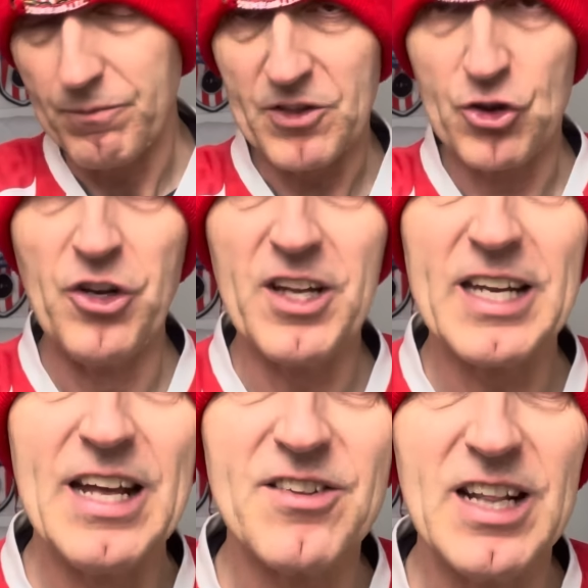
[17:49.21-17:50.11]
done it
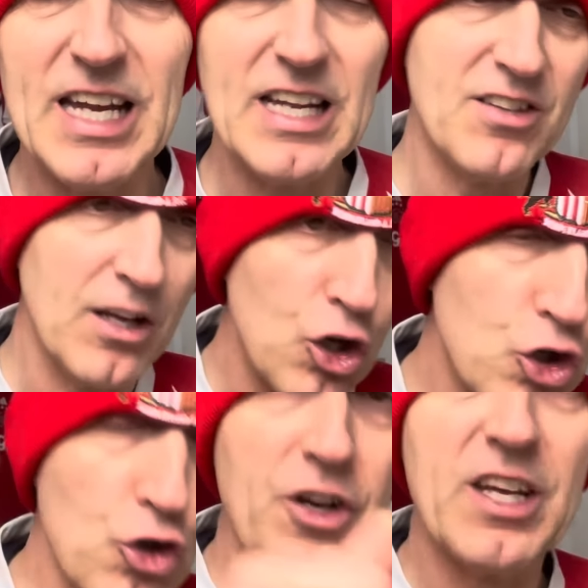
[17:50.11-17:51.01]
against Leeds.
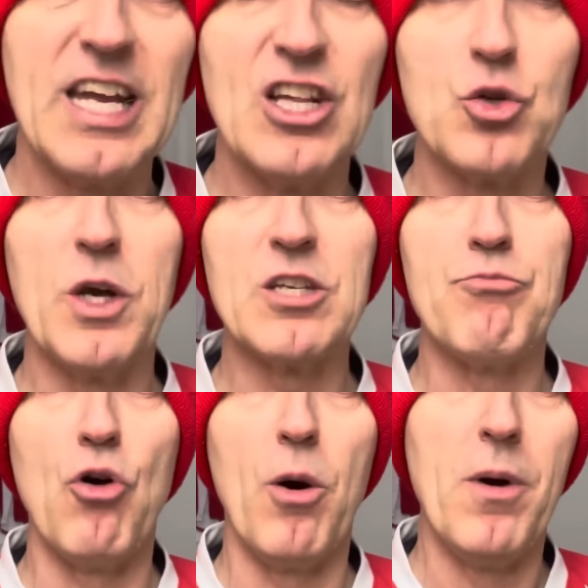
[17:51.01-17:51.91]
Done it against West
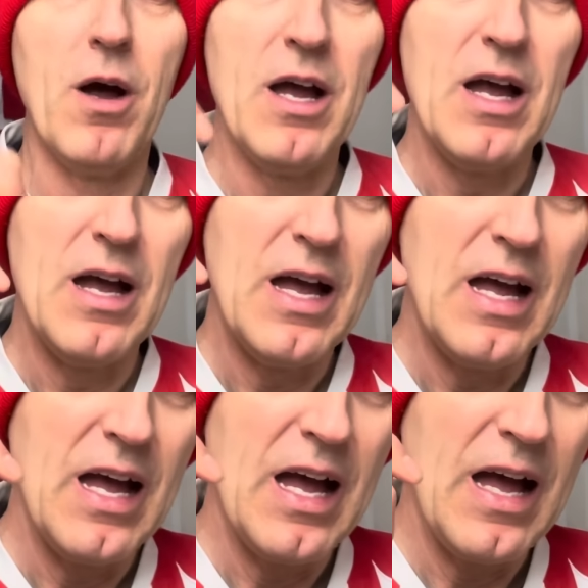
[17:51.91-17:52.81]
Brom,
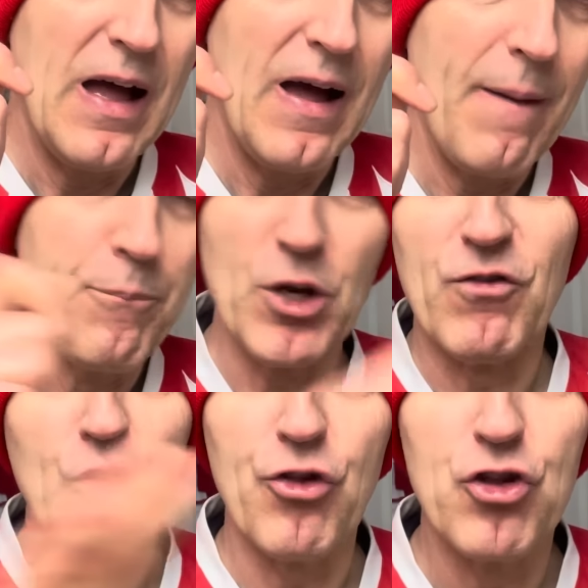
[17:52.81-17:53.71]
but
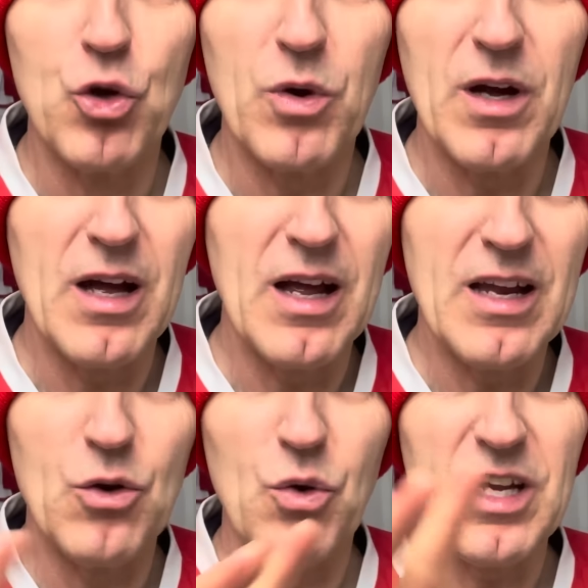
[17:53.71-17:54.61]
you've gone through,
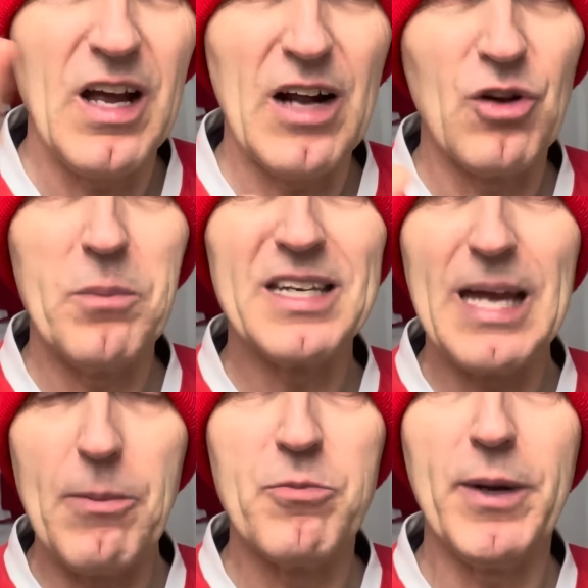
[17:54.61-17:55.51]
you know, I don't know how many
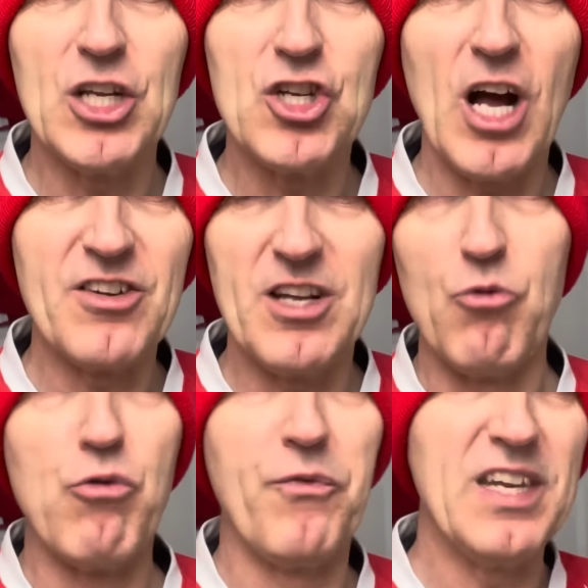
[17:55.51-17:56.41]
games you've been in charge now,
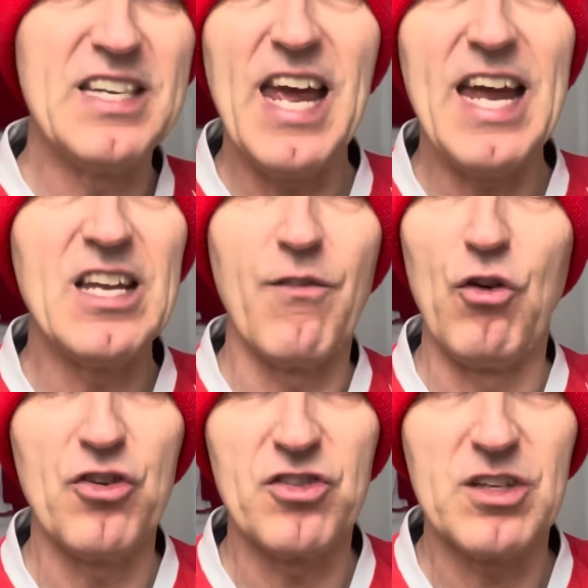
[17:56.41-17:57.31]
roughly 10. You've
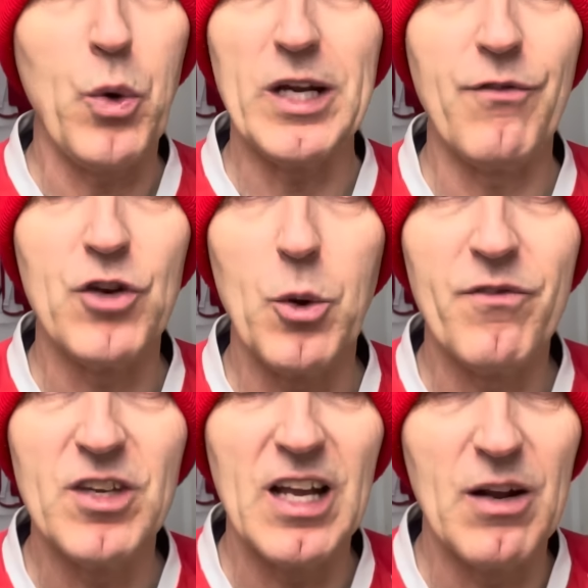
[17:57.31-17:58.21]
lost quite a few. I
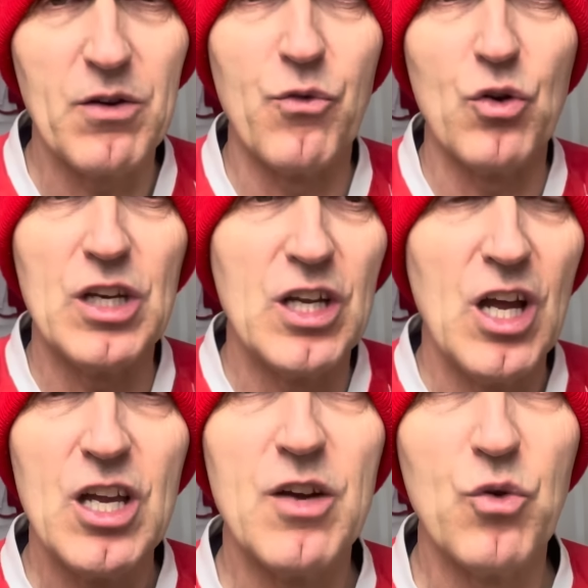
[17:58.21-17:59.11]
mean, you've only
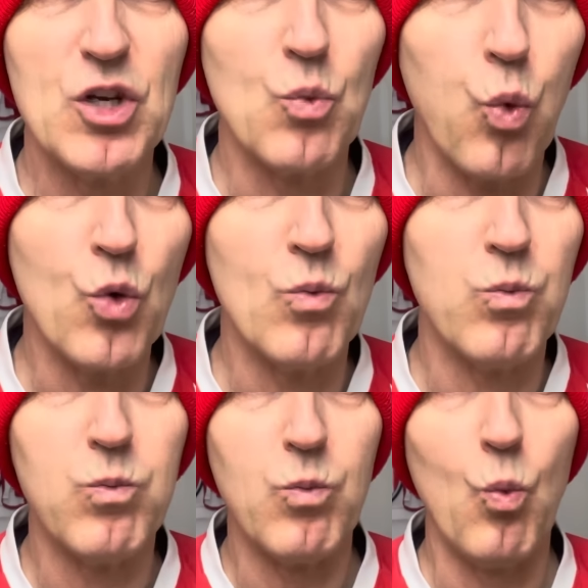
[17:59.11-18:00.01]
won
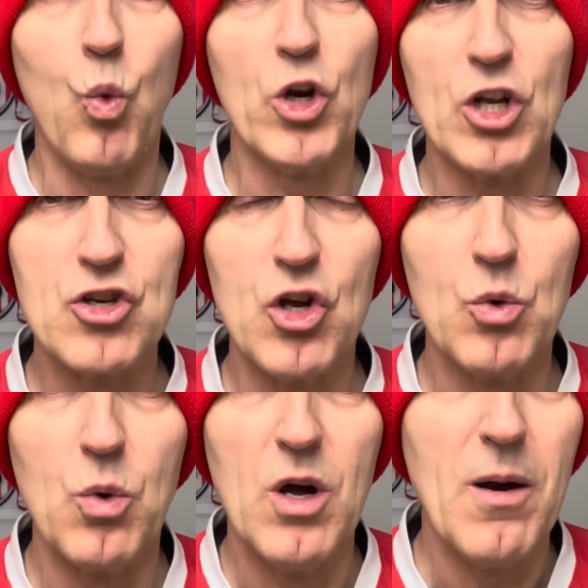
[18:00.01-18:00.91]
one or
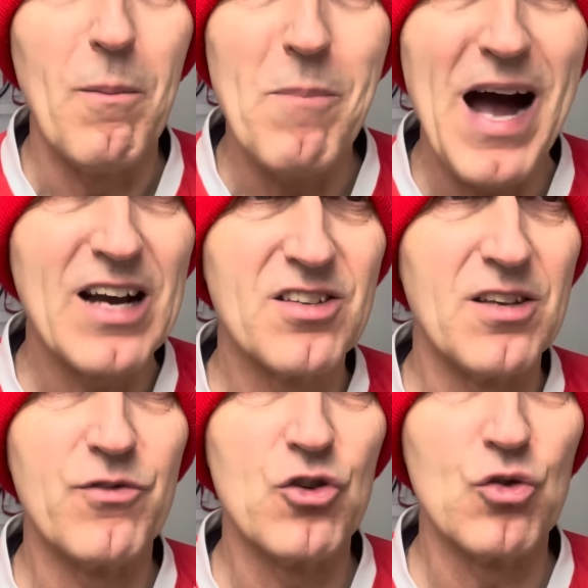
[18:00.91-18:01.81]
two max,
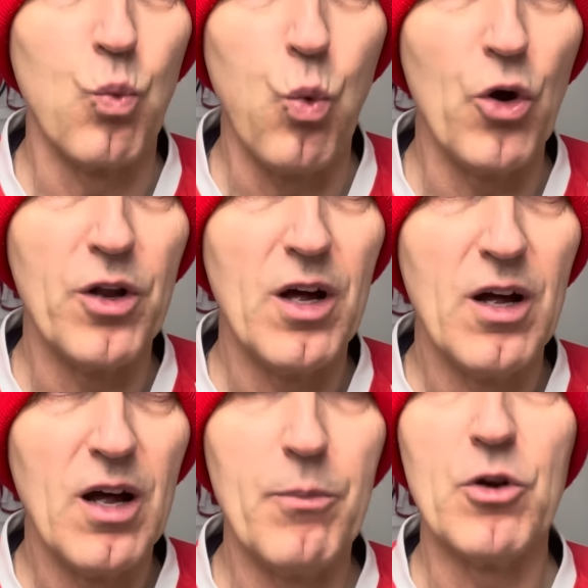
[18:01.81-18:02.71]
if just one.
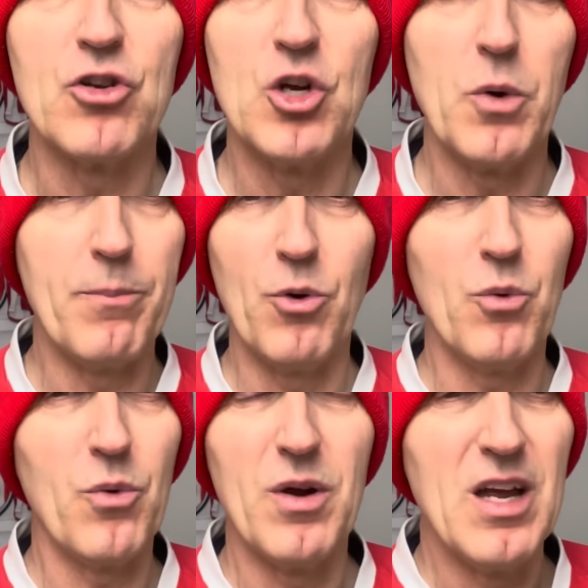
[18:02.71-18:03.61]
I'm not sure, but
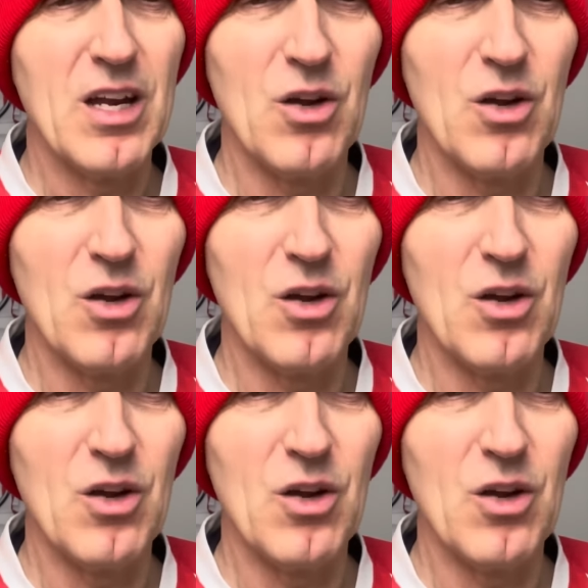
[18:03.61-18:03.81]
you